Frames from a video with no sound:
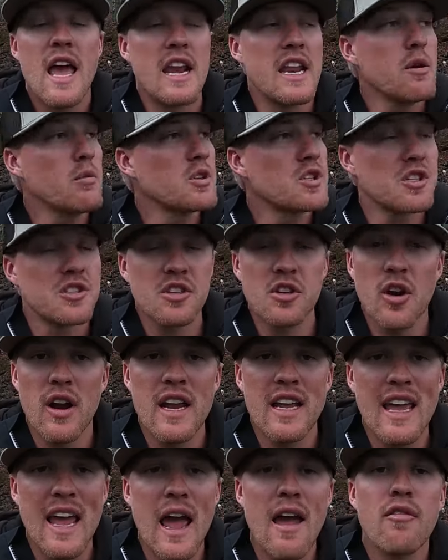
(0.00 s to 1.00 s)
and he would just
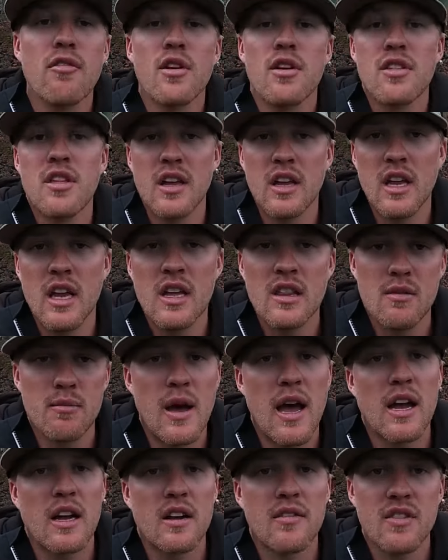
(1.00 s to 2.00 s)
crank everything in the
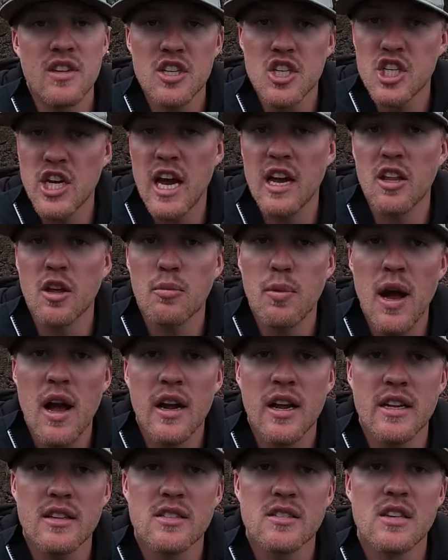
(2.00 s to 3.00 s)
back of these shallow
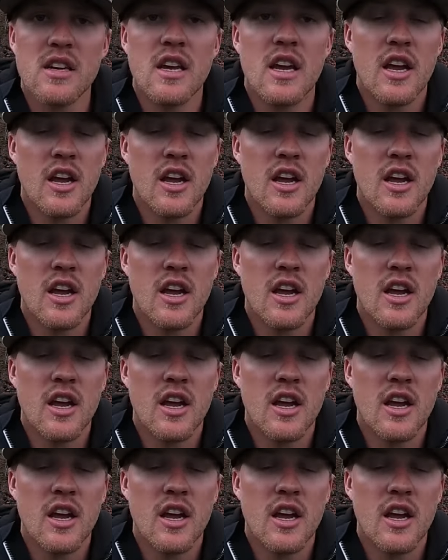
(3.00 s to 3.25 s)
pockets.